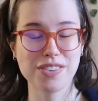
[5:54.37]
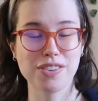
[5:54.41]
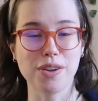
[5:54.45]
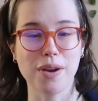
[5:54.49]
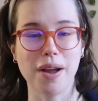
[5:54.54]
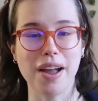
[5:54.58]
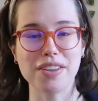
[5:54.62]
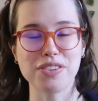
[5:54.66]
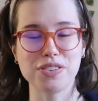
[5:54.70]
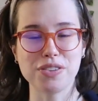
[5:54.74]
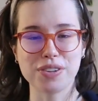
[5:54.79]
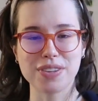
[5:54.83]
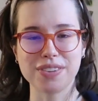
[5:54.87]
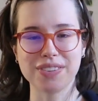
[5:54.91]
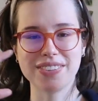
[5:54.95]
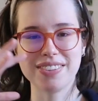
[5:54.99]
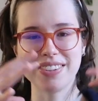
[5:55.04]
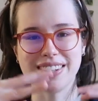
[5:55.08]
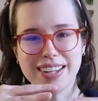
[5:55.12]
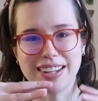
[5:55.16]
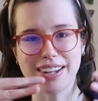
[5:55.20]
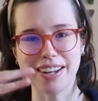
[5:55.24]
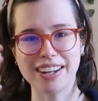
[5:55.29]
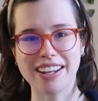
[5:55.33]
So as you can
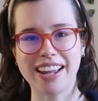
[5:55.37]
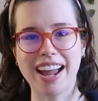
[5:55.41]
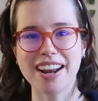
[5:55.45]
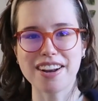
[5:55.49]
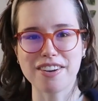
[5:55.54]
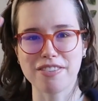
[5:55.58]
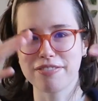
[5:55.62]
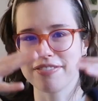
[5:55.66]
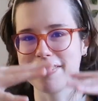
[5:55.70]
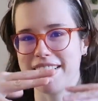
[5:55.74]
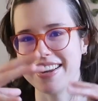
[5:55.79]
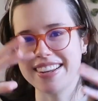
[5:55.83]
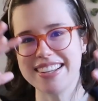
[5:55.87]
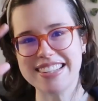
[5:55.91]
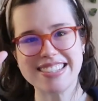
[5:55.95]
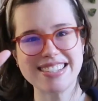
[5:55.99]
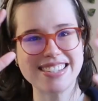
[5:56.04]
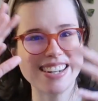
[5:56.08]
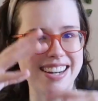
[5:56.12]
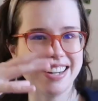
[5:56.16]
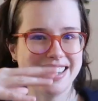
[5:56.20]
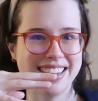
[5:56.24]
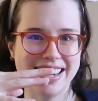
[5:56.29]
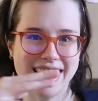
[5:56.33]
see, I kind of
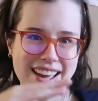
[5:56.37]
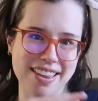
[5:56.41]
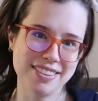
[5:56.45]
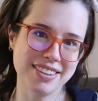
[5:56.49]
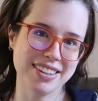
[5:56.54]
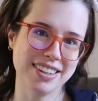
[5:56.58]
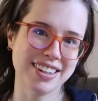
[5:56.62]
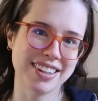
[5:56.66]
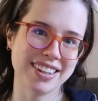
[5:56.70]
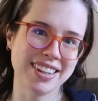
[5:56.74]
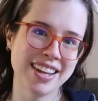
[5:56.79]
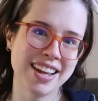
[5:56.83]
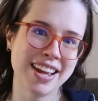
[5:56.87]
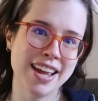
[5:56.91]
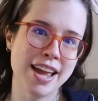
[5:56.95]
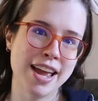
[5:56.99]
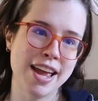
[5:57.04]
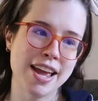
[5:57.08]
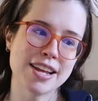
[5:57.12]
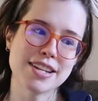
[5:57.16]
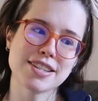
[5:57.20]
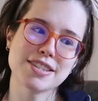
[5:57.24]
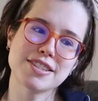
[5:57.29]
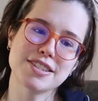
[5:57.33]
Frankenstein together
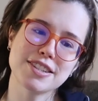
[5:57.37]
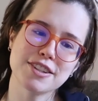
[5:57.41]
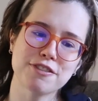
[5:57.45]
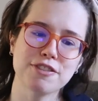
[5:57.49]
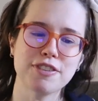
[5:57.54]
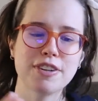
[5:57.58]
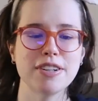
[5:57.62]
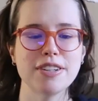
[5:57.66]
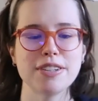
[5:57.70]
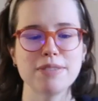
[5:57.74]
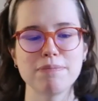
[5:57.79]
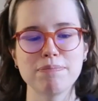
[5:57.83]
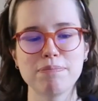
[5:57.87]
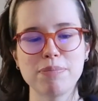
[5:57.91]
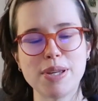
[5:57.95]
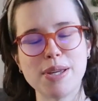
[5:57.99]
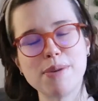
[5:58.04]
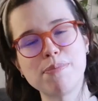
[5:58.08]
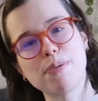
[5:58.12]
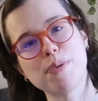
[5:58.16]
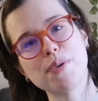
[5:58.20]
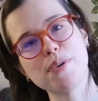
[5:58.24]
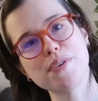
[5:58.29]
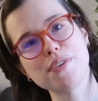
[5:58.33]
different
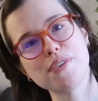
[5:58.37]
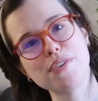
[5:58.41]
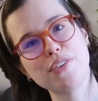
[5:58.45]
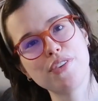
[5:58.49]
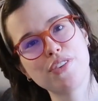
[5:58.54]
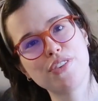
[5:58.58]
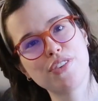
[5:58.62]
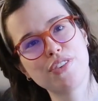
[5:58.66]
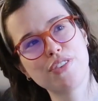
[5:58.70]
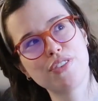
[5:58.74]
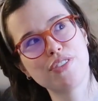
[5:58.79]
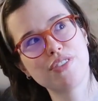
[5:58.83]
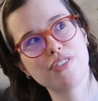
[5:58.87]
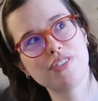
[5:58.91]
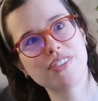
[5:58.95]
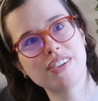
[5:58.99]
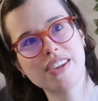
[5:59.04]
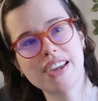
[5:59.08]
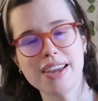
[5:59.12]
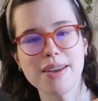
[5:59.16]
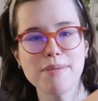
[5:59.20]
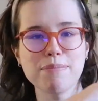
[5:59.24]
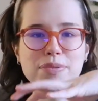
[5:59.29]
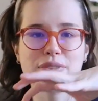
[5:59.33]
people's
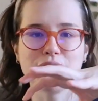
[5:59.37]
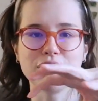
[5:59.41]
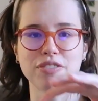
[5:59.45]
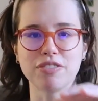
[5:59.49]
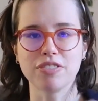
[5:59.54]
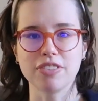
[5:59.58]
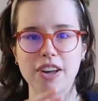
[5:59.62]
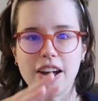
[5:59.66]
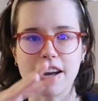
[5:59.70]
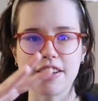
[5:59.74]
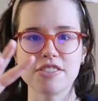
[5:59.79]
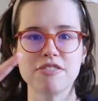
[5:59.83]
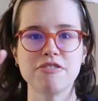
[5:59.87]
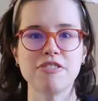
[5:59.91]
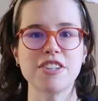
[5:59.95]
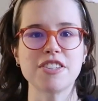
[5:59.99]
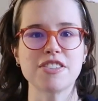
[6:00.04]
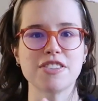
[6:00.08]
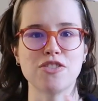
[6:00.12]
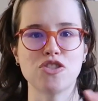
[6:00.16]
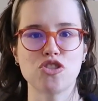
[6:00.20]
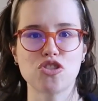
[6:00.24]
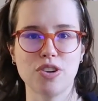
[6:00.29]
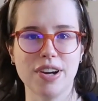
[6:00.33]
tips and
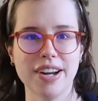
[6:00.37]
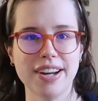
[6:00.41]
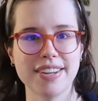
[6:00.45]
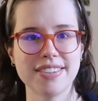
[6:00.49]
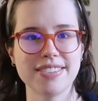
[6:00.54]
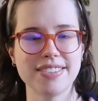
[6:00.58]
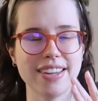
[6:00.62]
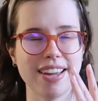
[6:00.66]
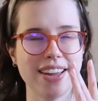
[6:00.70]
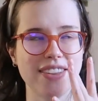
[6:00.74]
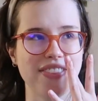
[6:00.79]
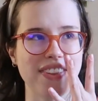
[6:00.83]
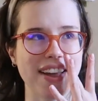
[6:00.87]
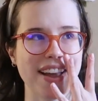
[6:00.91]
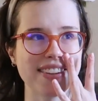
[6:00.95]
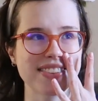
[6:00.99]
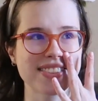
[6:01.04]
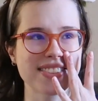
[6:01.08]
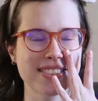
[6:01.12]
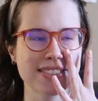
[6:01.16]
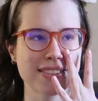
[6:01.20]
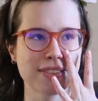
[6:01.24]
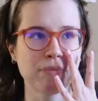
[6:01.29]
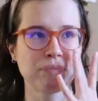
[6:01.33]
philosophies and tricks, and
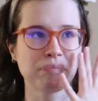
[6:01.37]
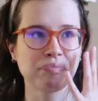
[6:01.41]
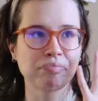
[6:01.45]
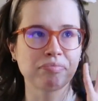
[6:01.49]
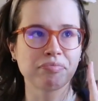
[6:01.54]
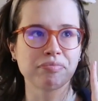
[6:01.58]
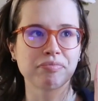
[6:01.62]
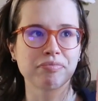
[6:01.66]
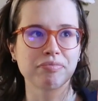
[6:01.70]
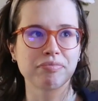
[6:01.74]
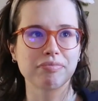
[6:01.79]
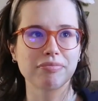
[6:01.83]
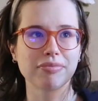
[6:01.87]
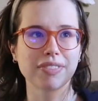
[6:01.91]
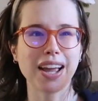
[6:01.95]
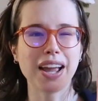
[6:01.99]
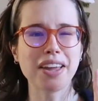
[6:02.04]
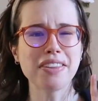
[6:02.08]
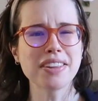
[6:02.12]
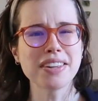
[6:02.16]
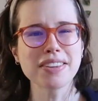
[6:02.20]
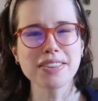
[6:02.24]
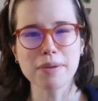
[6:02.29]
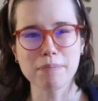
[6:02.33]
that's,
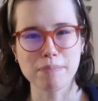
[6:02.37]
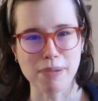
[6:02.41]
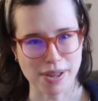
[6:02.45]
I think, the